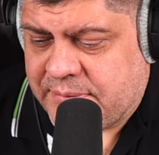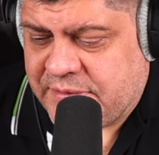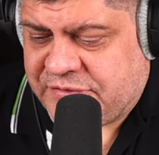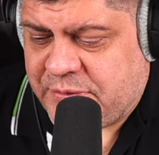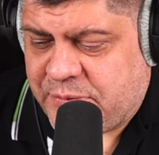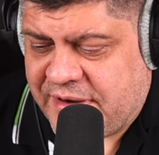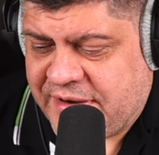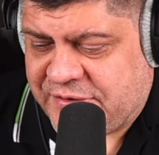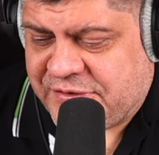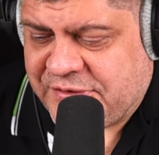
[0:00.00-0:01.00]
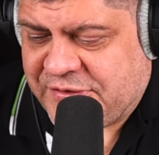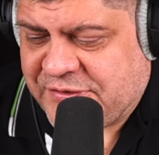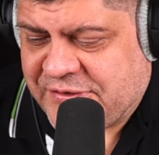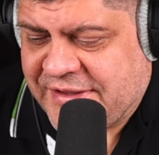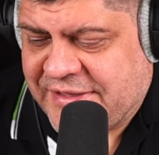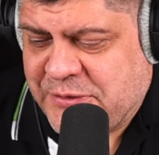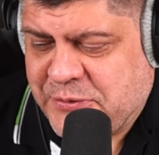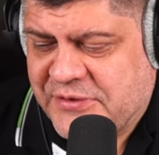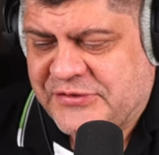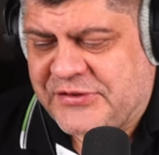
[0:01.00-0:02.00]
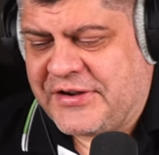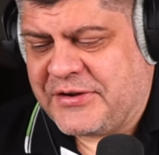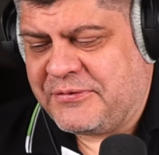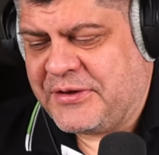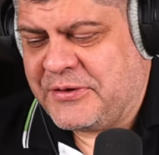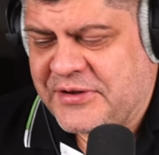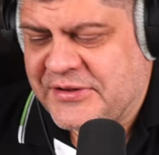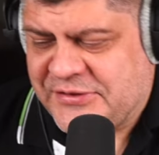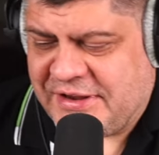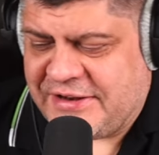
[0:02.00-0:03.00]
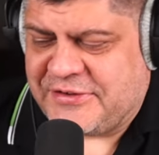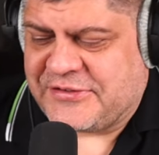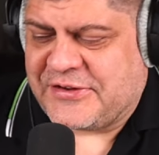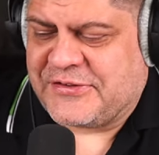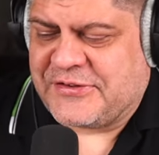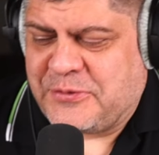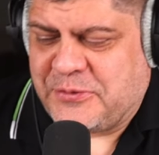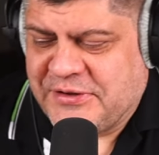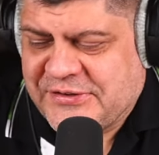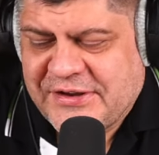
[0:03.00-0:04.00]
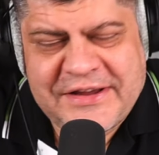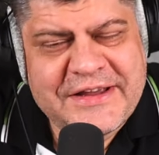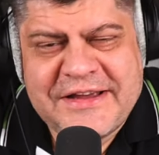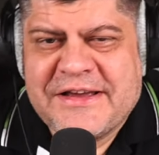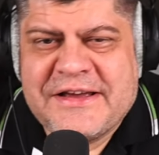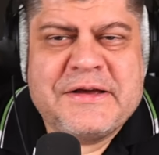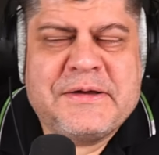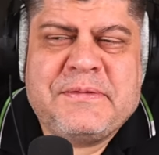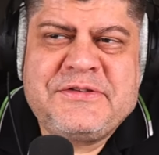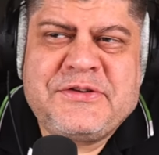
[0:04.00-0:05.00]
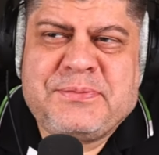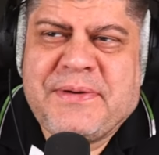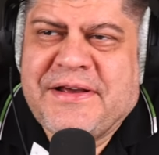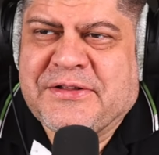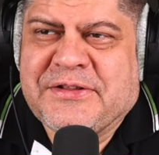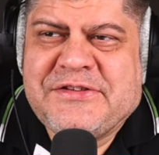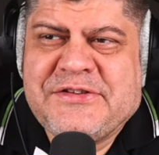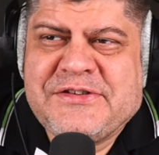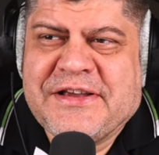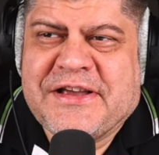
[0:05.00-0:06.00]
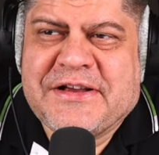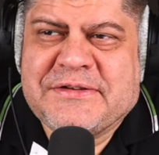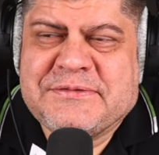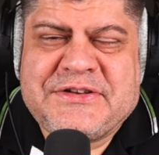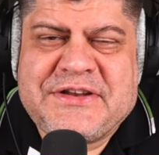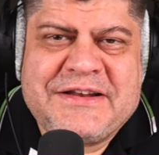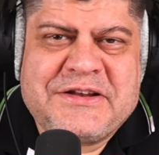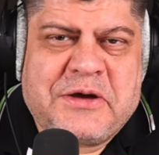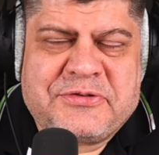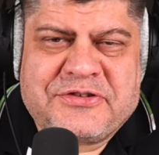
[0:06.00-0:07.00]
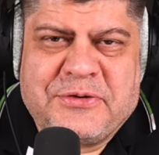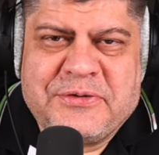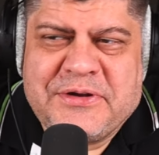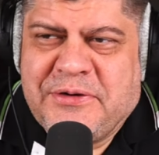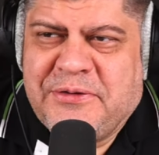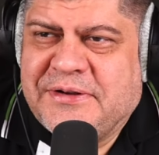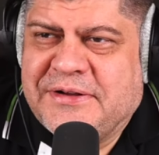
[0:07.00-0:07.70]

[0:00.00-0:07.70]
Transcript: Mr. Wires. This is like the US State of the Union's address on steroids. This is better. This is like a stand up show, you know?